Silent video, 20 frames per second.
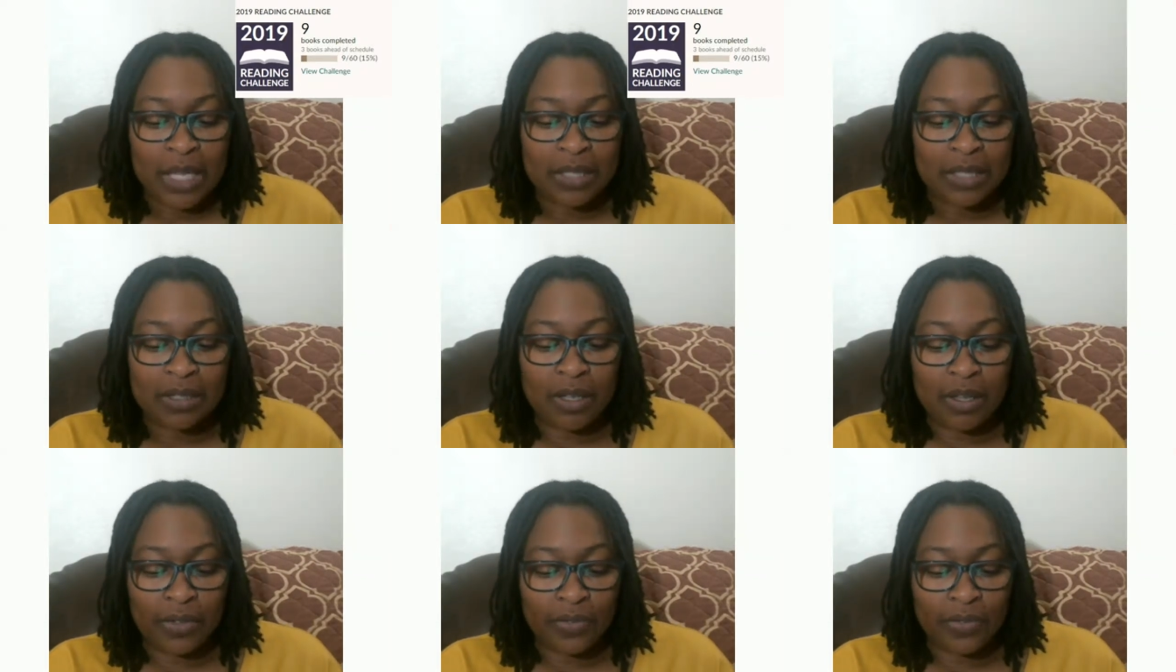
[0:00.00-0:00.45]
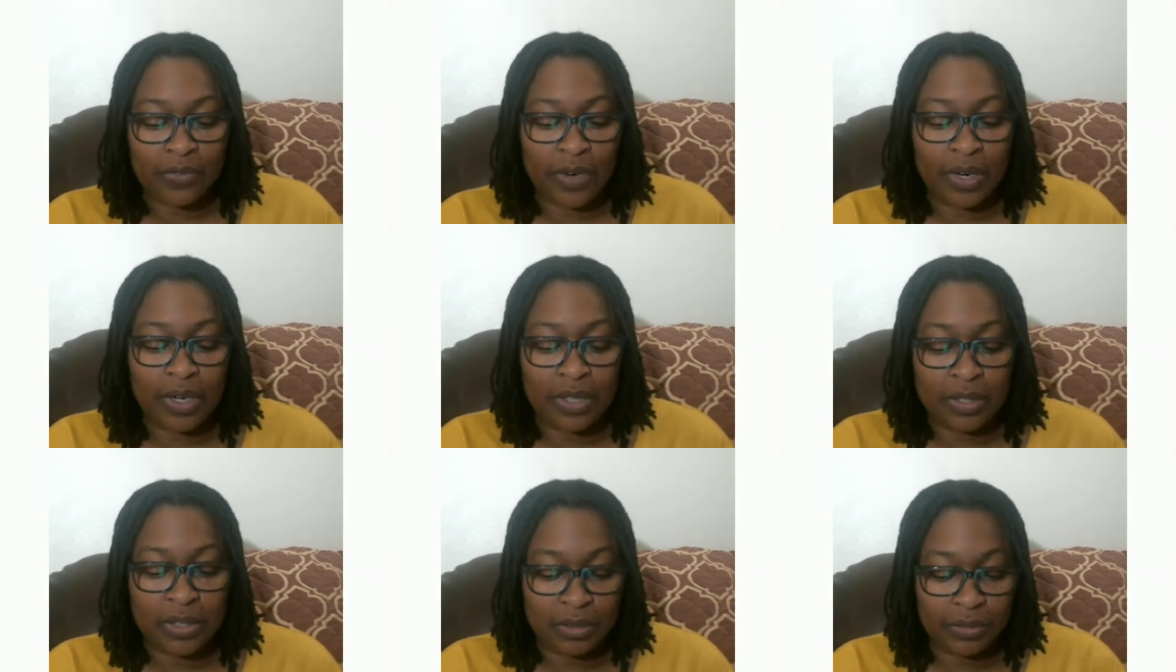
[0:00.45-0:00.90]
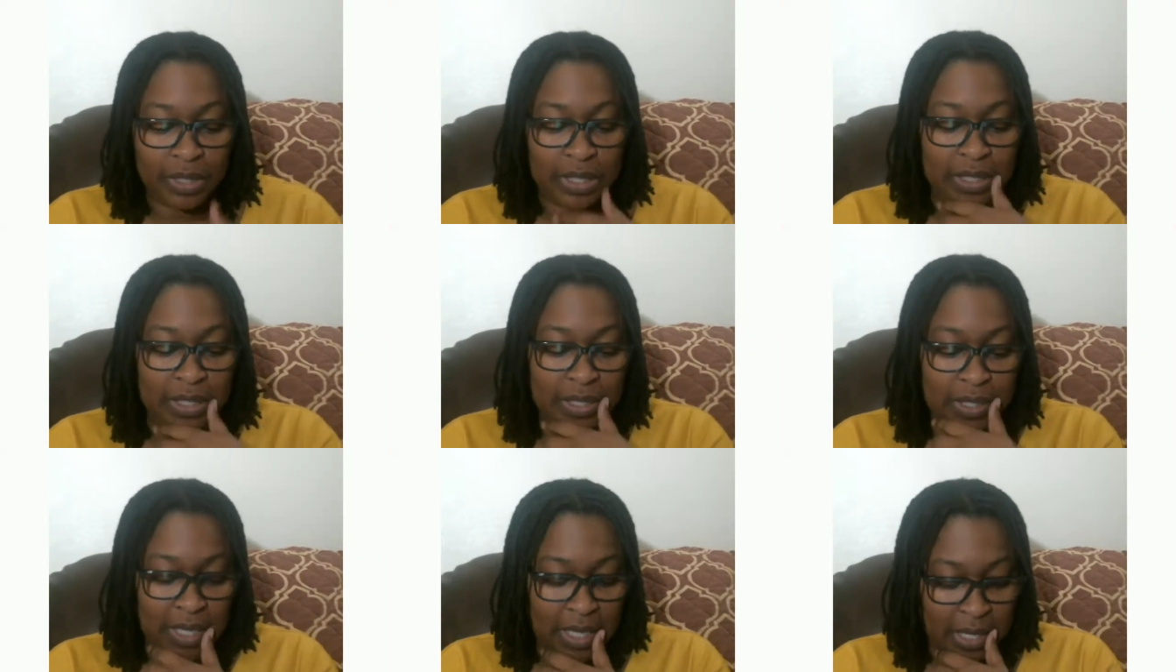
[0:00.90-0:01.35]
So the first
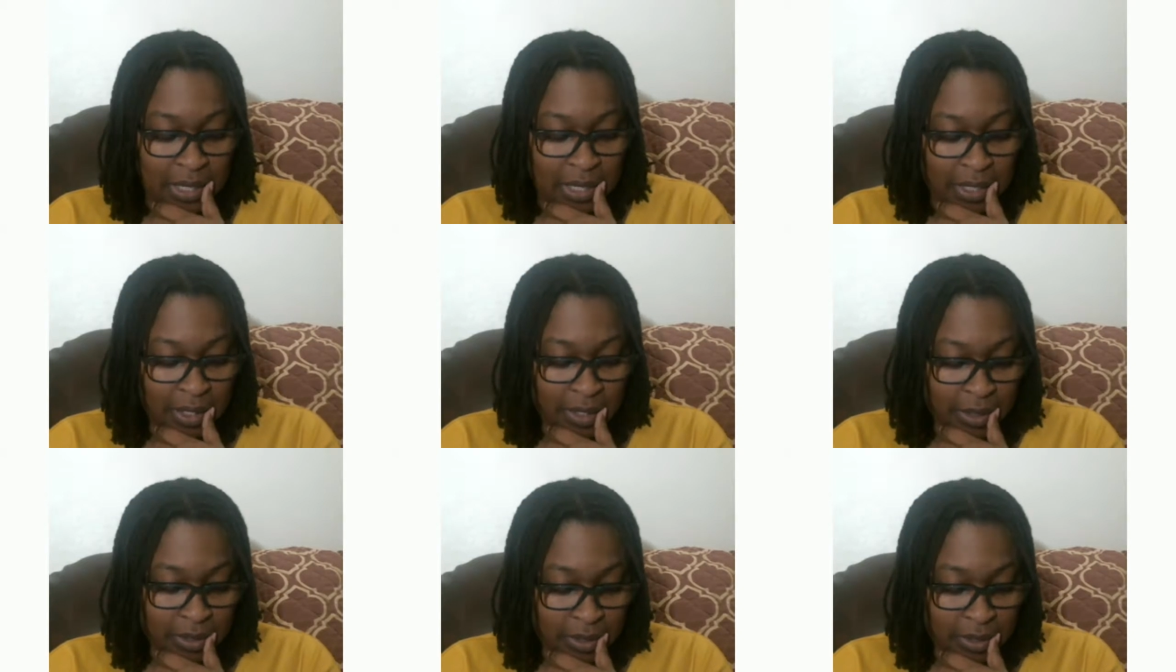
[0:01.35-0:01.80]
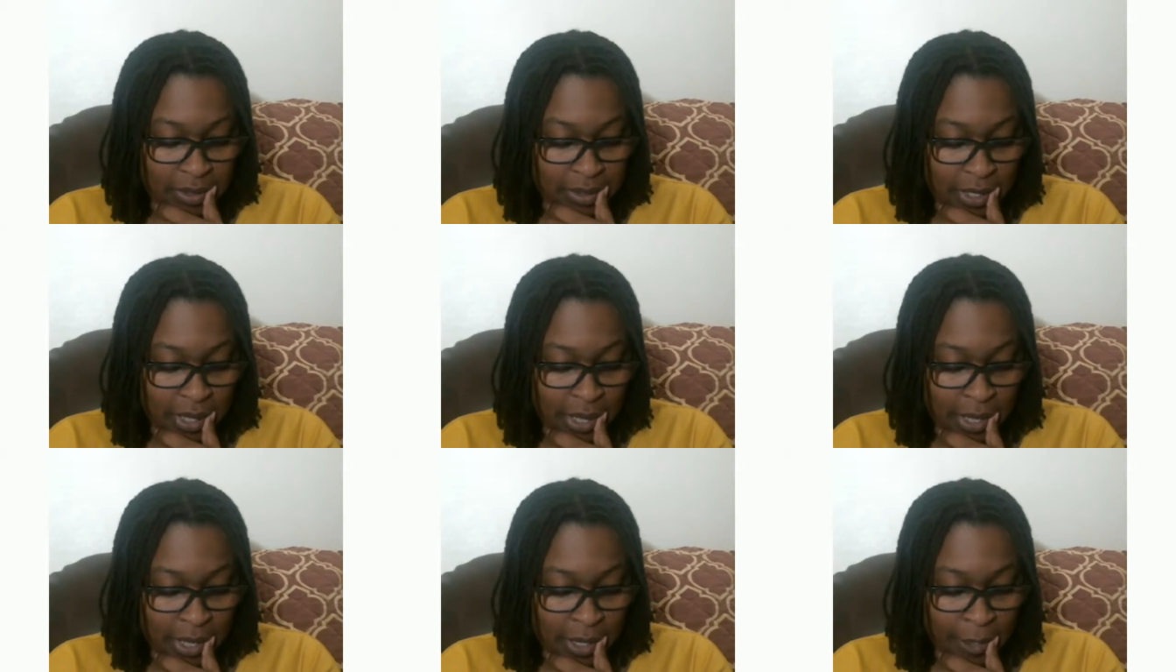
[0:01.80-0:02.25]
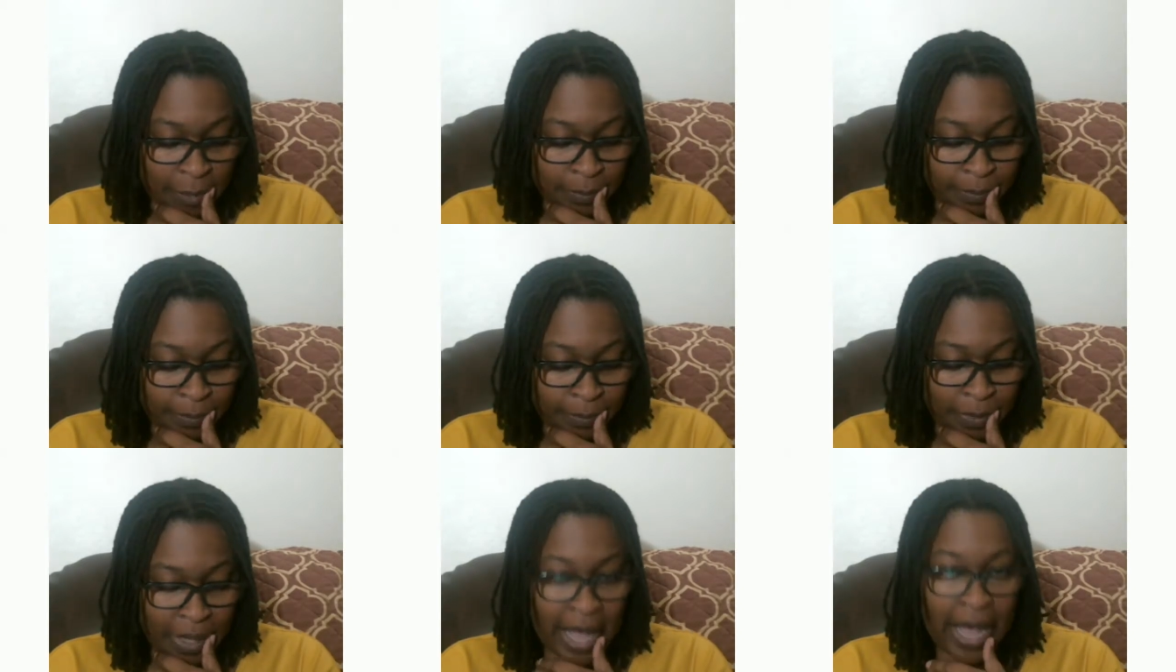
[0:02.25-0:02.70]
reason is
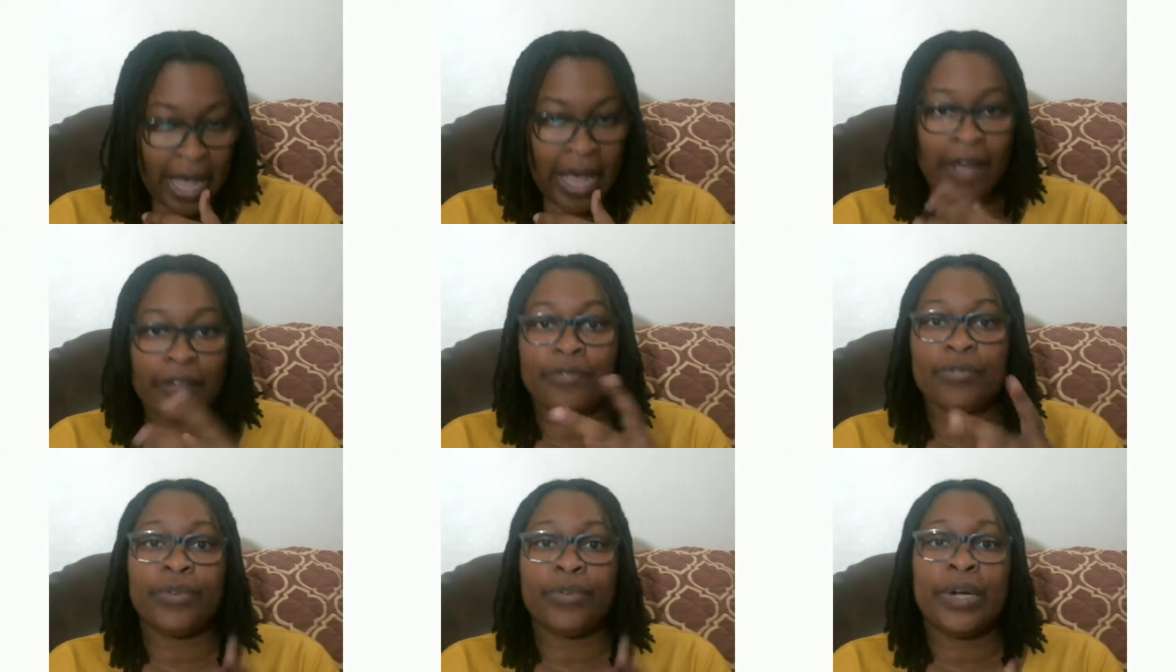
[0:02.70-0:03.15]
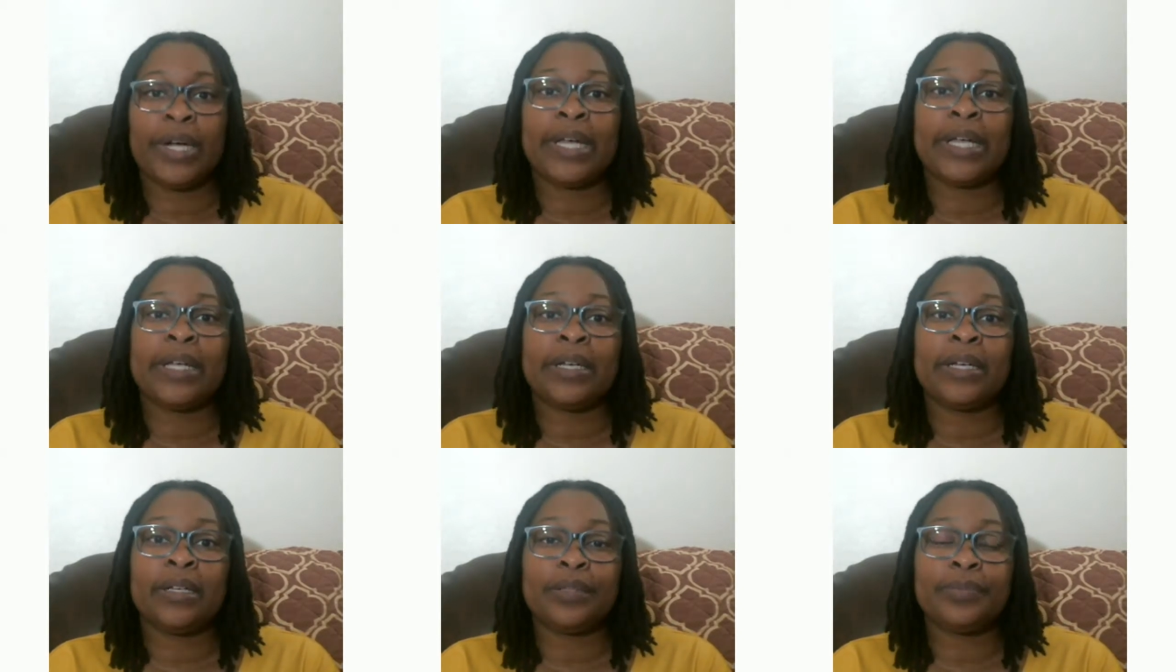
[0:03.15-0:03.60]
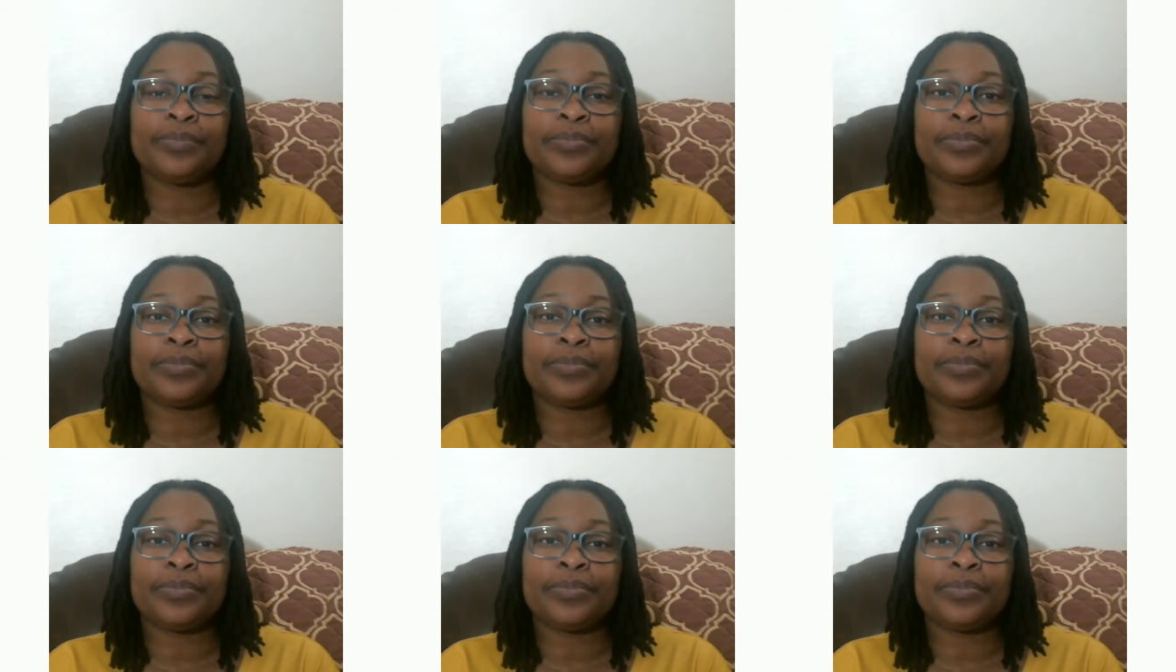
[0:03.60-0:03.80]
um, I have read